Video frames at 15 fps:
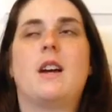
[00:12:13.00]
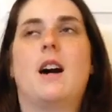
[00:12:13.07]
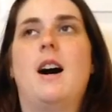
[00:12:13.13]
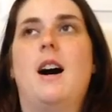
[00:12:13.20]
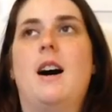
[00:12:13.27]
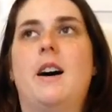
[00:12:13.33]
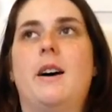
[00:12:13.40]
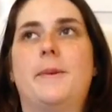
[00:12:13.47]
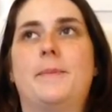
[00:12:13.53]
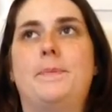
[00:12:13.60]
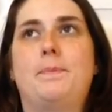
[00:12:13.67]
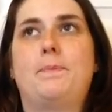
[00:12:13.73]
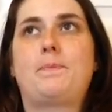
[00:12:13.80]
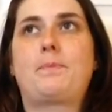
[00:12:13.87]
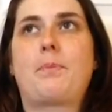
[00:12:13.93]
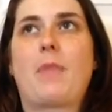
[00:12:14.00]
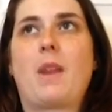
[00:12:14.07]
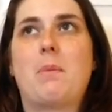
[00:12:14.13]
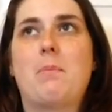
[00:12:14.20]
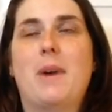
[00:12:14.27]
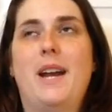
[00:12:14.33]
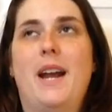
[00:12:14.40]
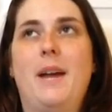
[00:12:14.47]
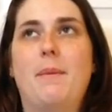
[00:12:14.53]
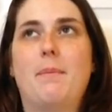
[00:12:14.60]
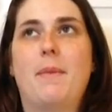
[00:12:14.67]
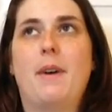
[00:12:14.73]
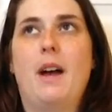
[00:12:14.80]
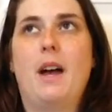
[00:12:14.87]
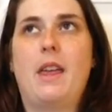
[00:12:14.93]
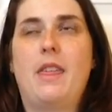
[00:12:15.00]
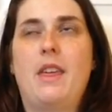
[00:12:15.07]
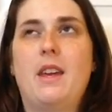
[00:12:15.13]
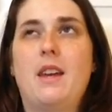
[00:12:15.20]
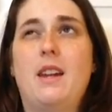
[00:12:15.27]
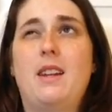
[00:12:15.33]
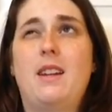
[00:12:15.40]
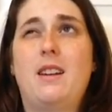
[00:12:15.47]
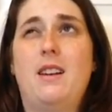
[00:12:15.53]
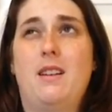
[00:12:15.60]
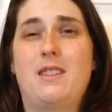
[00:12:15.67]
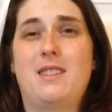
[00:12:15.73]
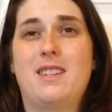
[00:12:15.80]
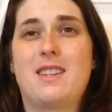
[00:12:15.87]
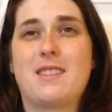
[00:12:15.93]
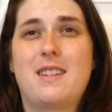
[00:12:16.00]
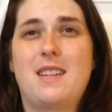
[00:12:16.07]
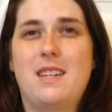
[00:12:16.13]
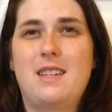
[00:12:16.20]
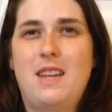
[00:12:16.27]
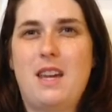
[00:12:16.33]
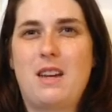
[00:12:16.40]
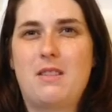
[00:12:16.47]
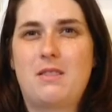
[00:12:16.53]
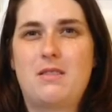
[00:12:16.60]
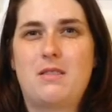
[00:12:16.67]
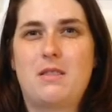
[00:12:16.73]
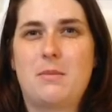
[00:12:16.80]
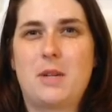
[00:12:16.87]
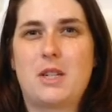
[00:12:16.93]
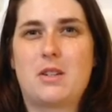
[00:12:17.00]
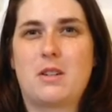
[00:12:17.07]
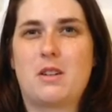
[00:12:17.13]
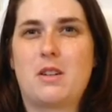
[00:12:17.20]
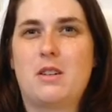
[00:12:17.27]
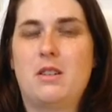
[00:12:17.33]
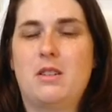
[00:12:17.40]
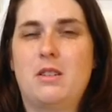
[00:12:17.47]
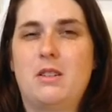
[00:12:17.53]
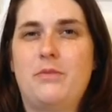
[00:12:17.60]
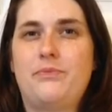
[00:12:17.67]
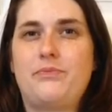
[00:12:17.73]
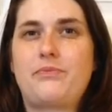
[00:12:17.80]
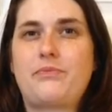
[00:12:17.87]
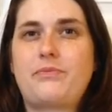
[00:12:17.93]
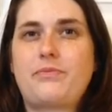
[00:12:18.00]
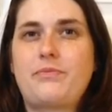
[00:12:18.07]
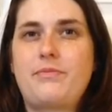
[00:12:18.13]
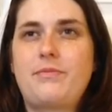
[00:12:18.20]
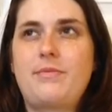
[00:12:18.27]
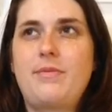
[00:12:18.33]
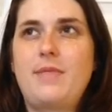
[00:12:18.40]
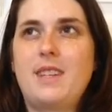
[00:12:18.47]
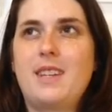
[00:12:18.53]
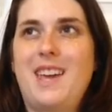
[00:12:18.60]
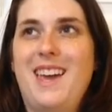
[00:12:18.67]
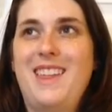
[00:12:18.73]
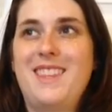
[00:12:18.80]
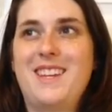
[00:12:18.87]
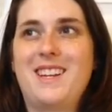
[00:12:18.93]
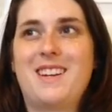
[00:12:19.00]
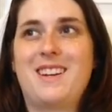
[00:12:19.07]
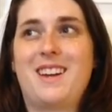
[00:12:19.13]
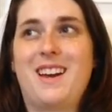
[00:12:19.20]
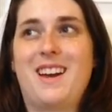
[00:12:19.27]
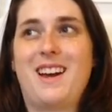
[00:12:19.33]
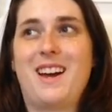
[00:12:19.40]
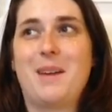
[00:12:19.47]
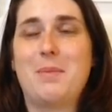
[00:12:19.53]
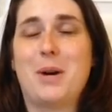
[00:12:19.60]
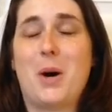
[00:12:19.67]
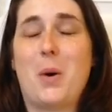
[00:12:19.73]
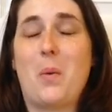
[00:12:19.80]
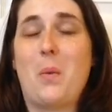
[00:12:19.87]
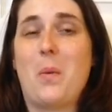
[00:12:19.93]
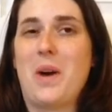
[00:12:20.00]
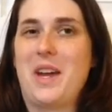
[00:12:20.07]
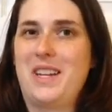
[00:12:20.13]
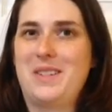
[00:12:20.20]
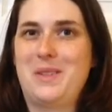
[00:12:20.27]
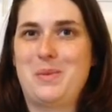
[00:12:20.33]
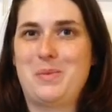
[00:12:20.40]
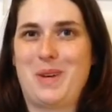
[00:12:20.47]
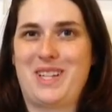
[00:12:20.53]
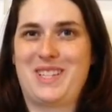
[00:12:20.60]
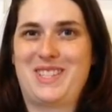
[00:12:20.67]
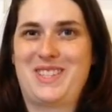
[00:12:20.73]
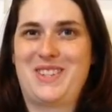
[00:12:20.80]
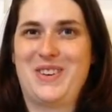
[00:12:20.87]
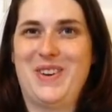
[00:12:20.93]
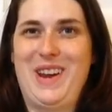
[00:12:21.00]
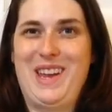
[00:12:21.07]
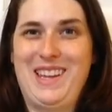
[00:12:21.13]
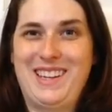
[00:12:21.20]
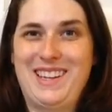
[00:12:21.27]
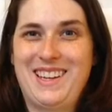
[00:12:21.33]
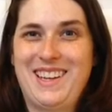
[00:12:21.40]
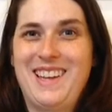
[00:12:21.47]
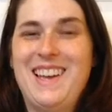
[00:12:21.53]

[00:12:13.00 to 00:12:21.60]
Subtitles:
But I think I did it on 16 count, I'm not sure. And then I bought way too much thread.